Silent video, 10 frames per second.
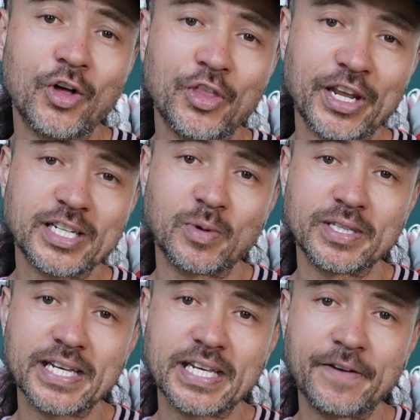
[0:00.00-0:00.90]
on the next one.
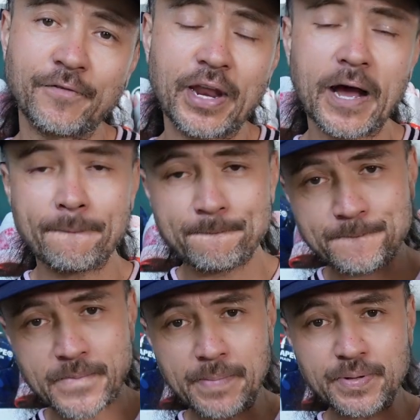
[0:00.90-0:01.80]
Take care for now,
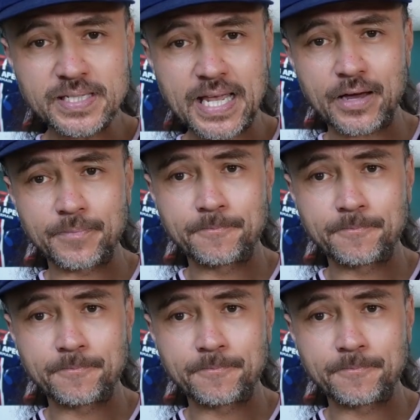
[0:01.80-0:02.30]
and peace out.